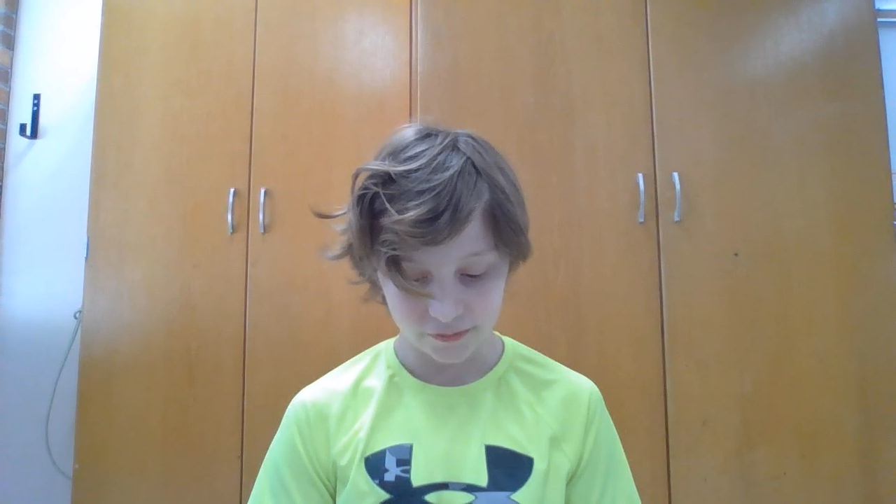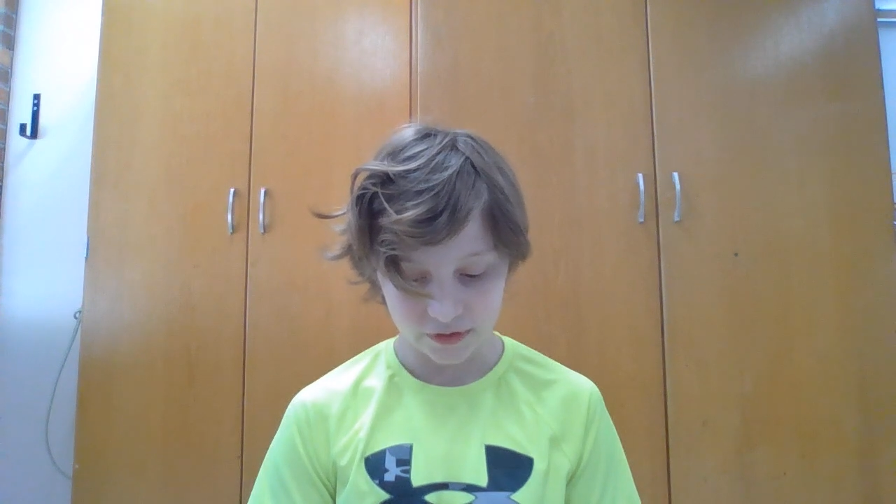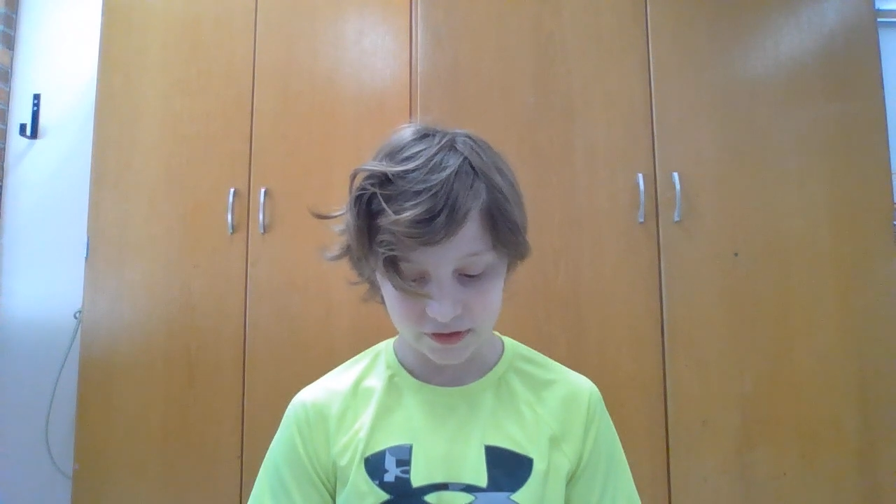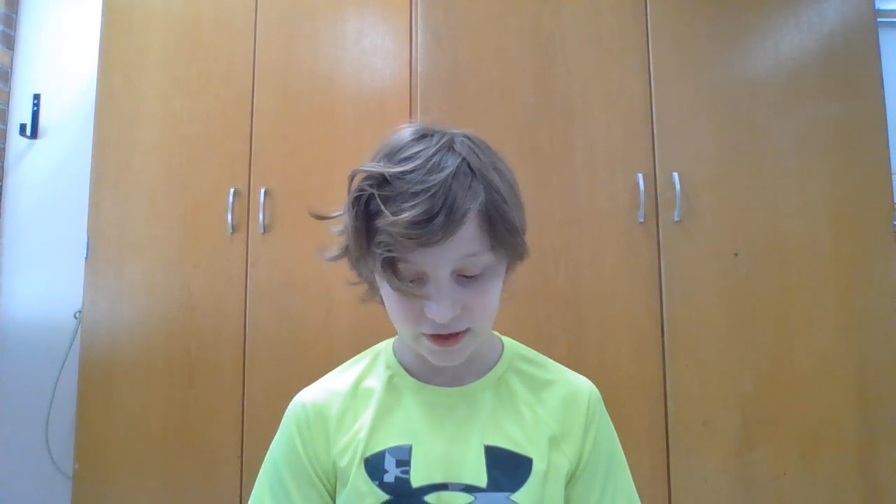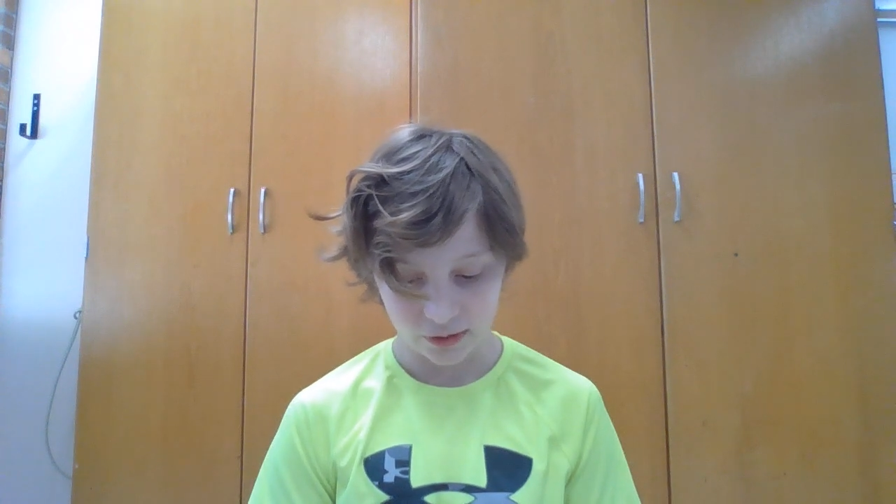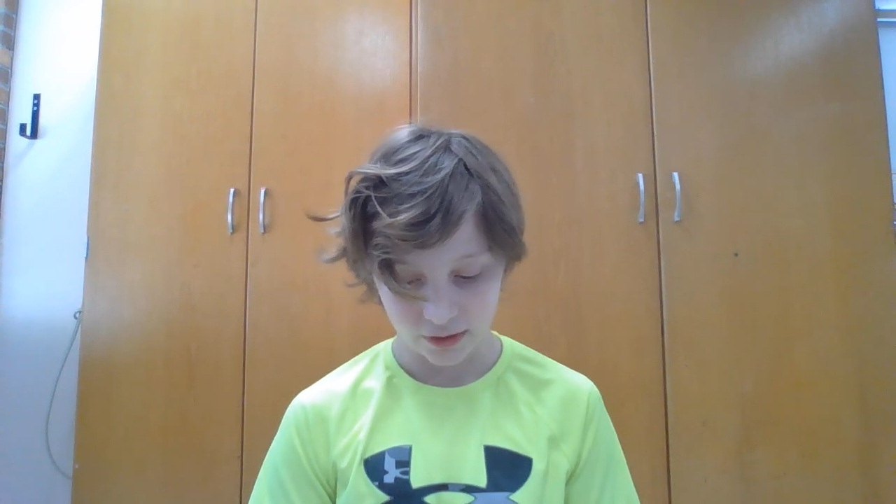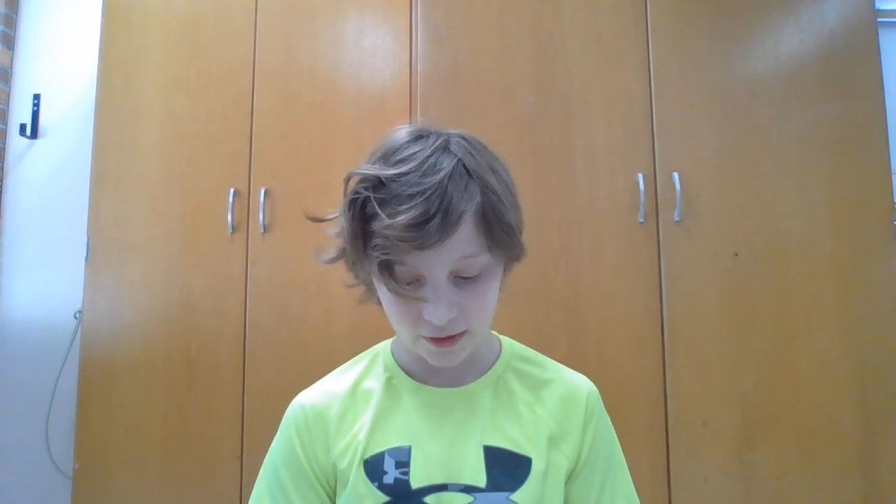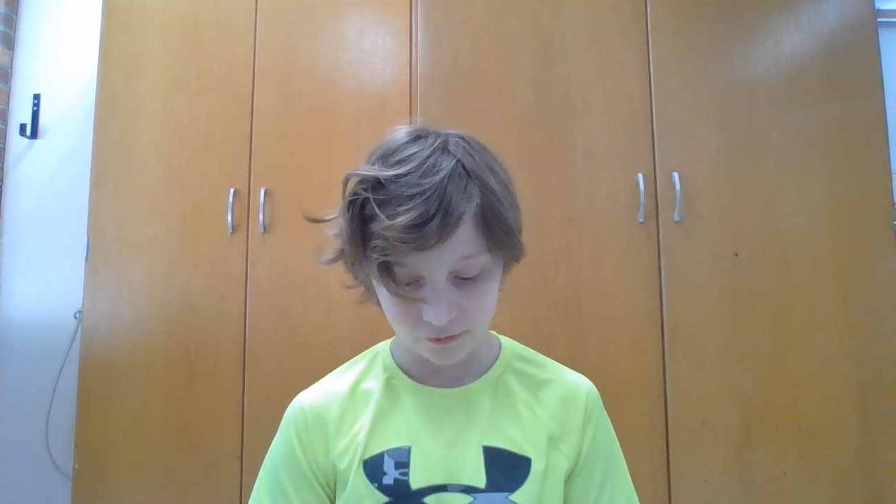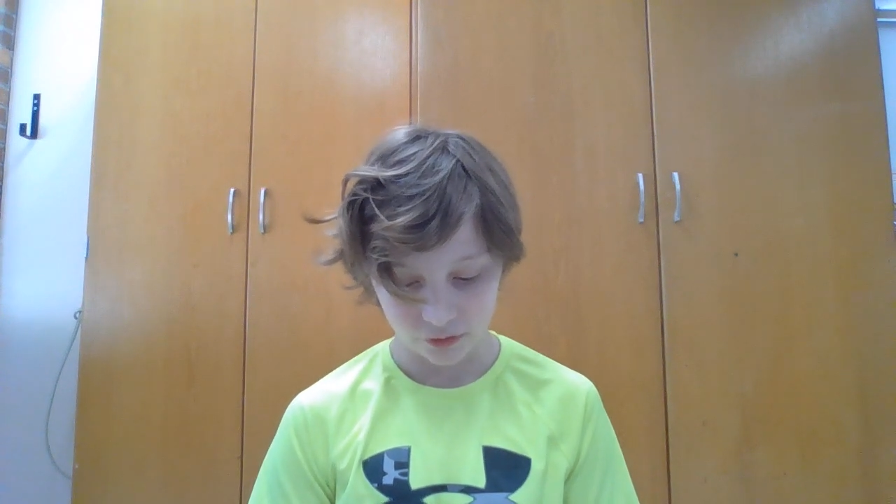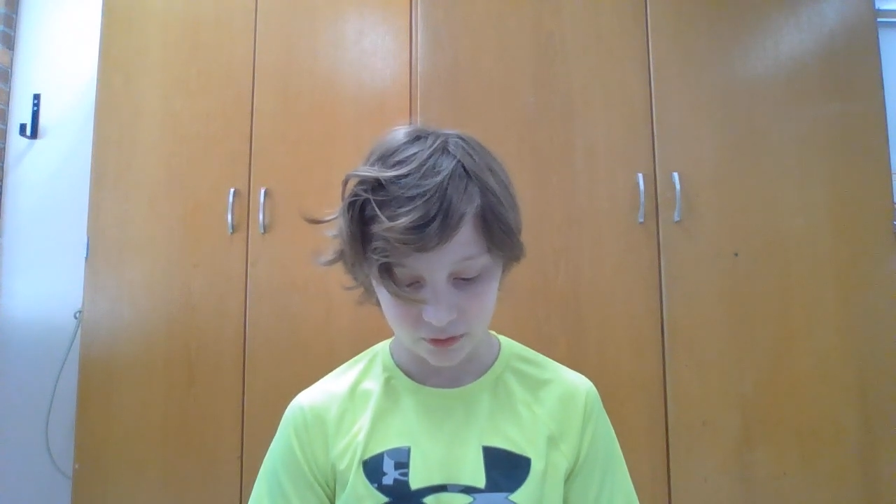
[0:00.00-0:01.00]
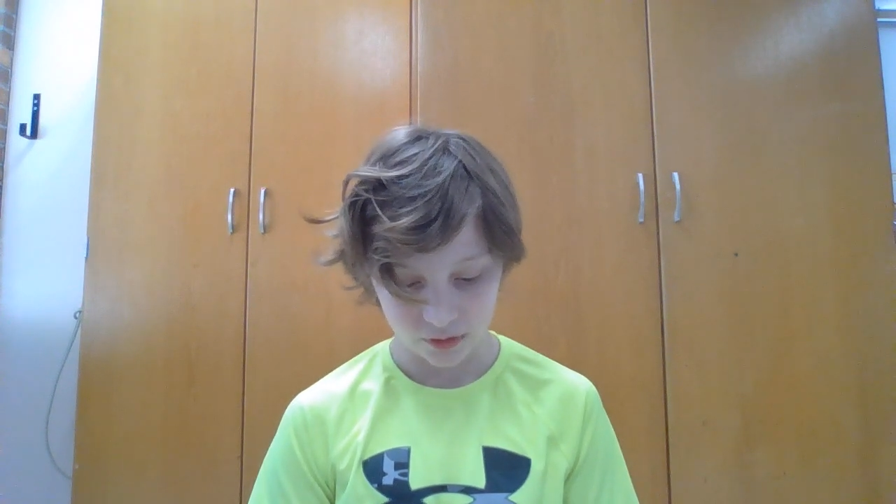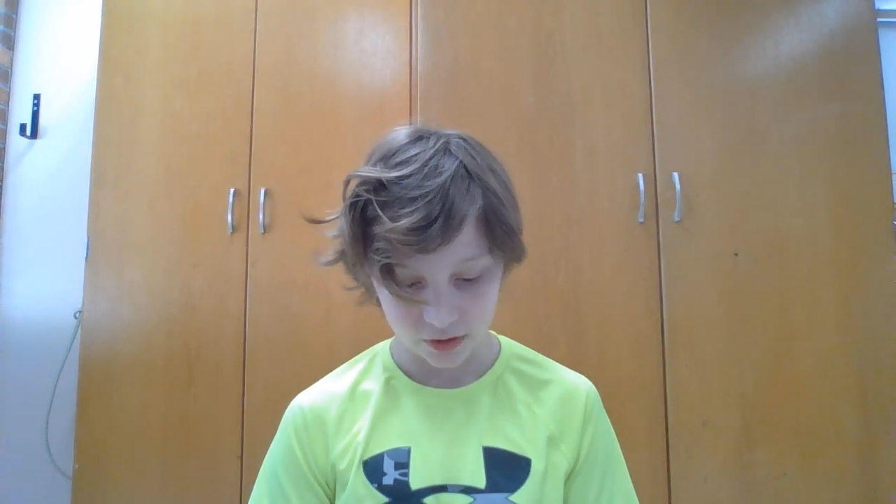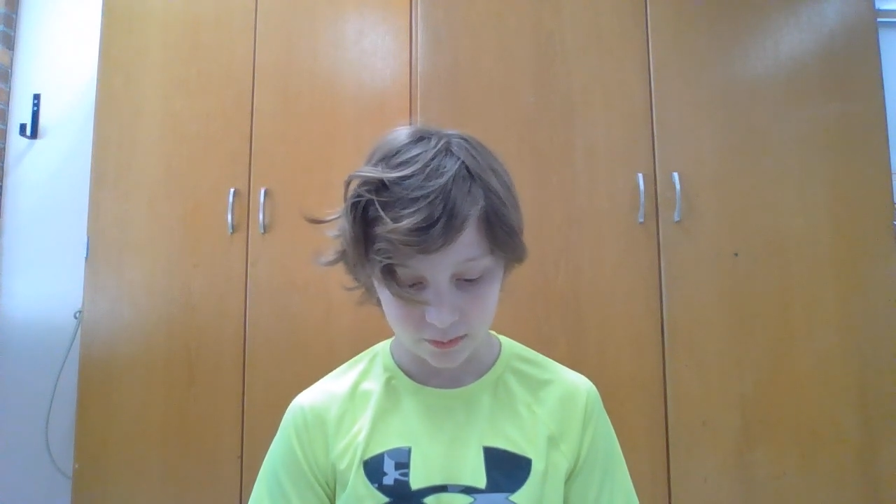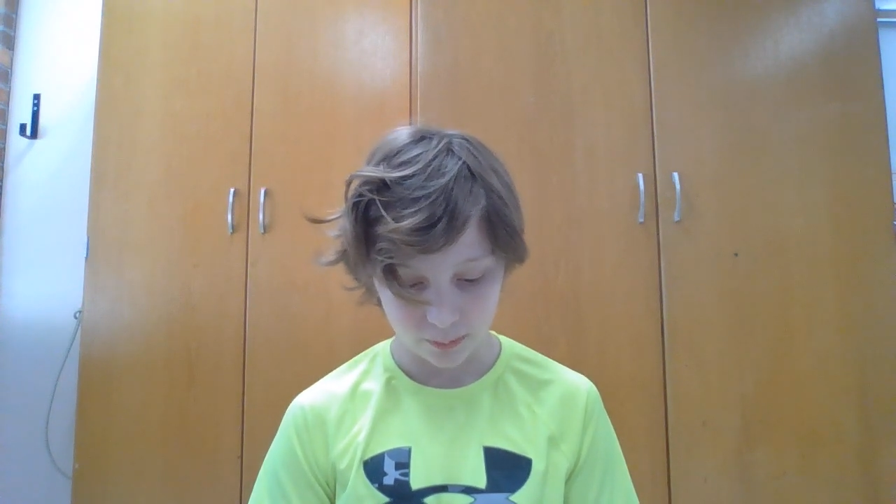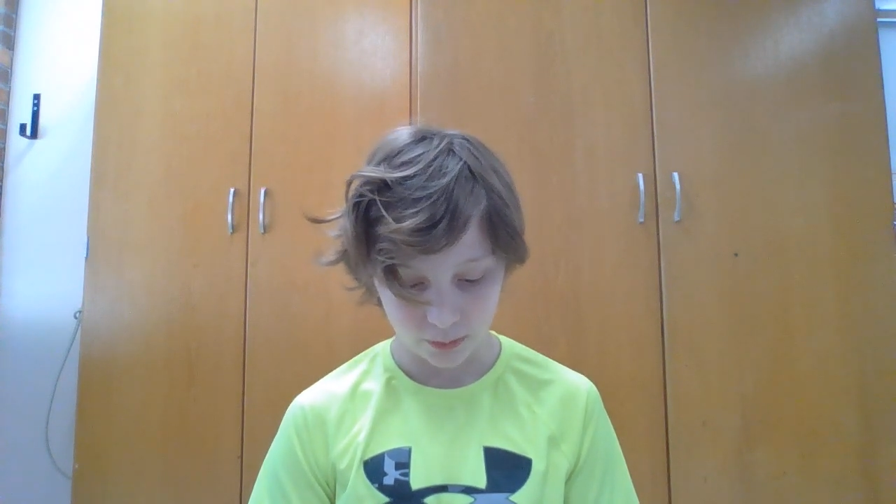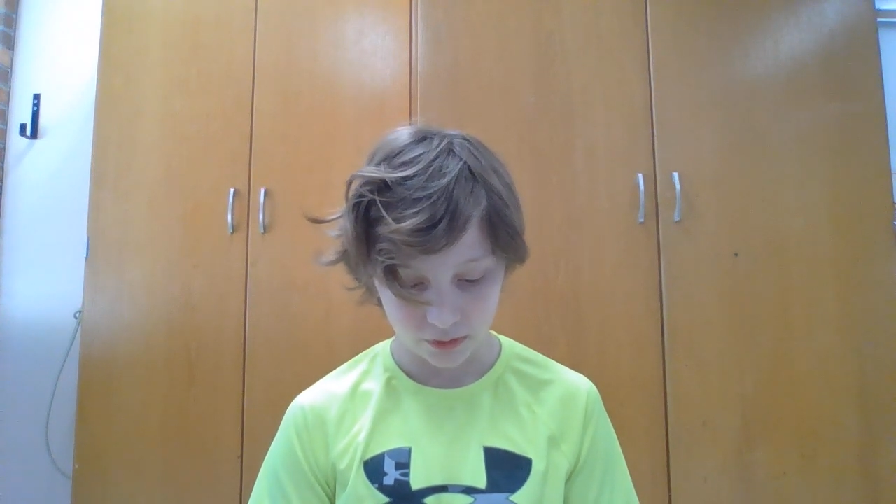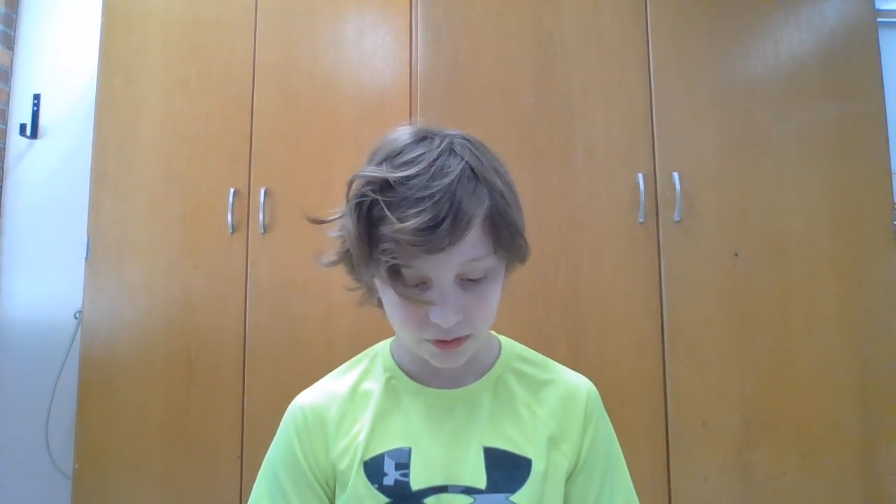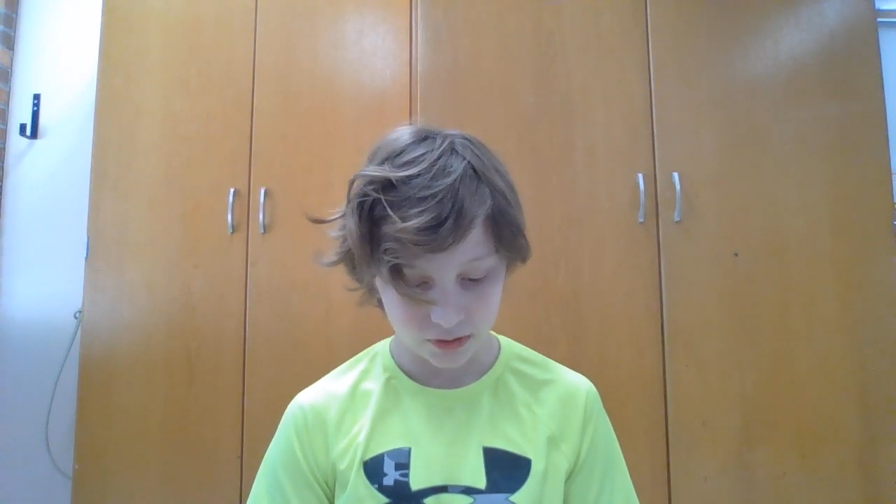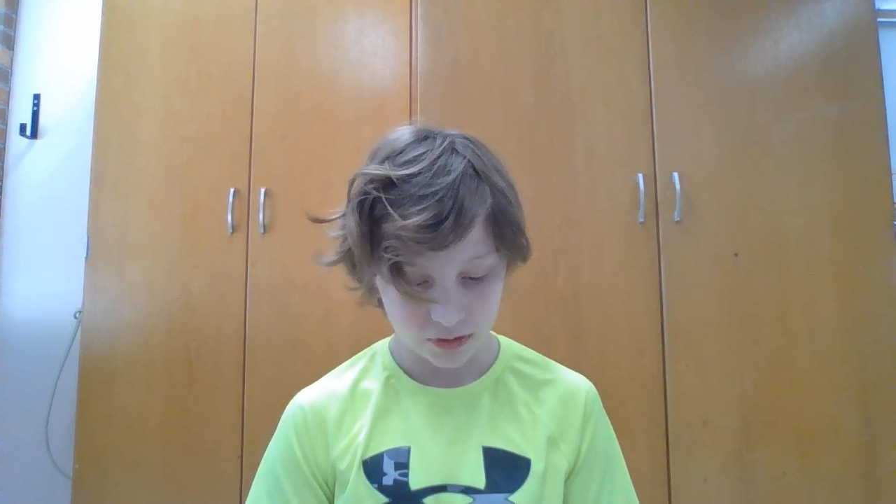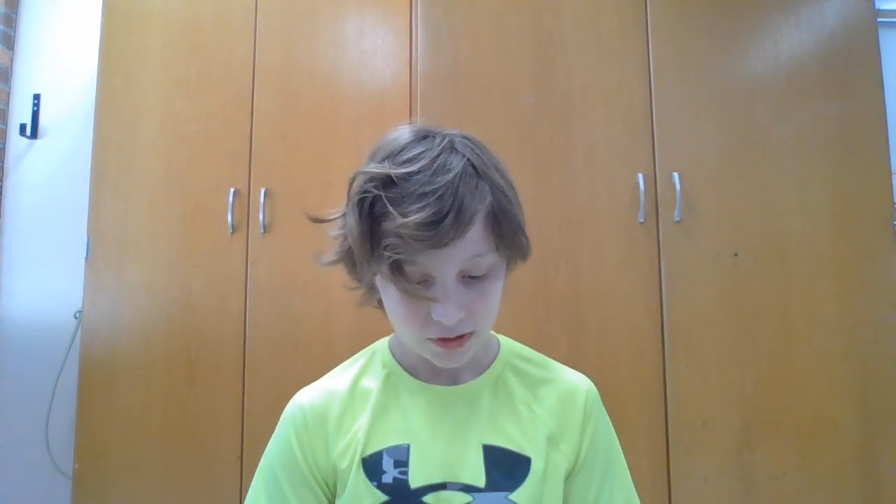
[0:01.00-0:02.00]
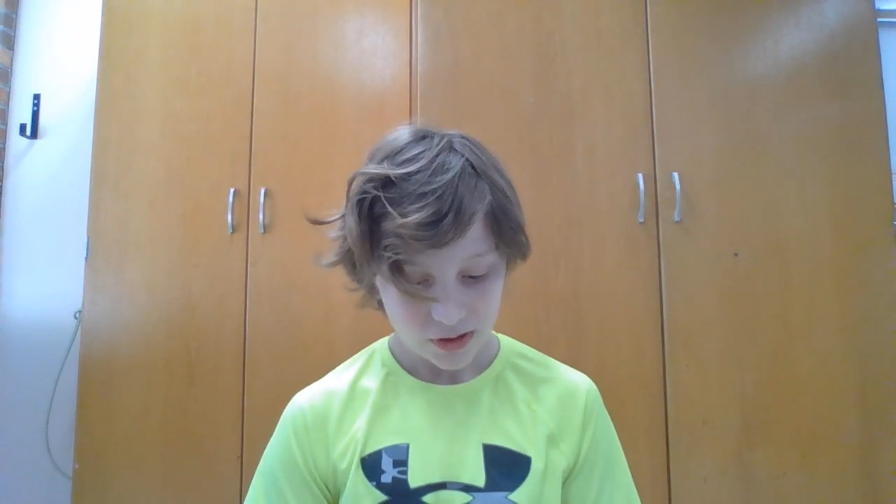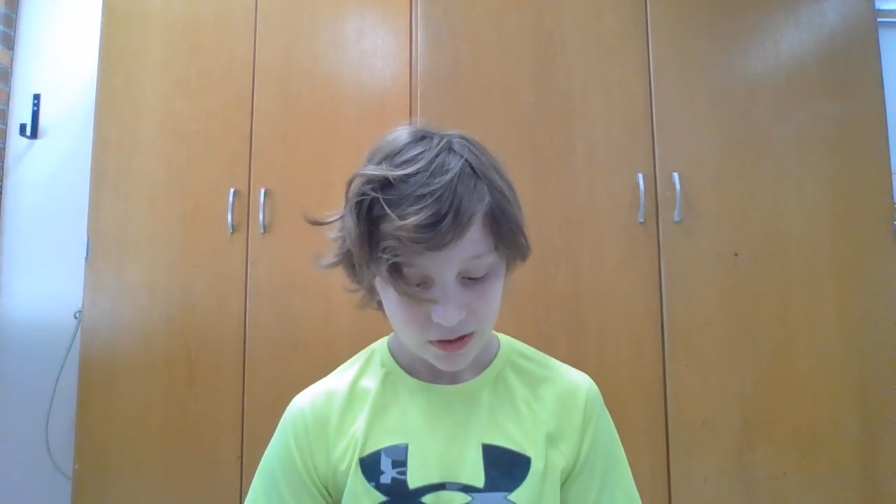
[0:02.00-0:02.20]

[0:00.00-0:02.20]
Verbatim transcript: of the town after a brilliant